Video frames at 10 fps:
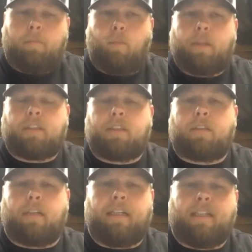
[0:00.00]
which is,
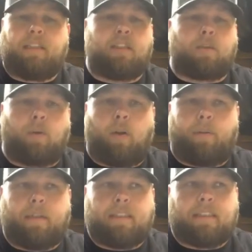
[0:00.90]
it's just a rolling
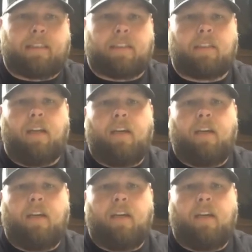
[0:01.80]
resistance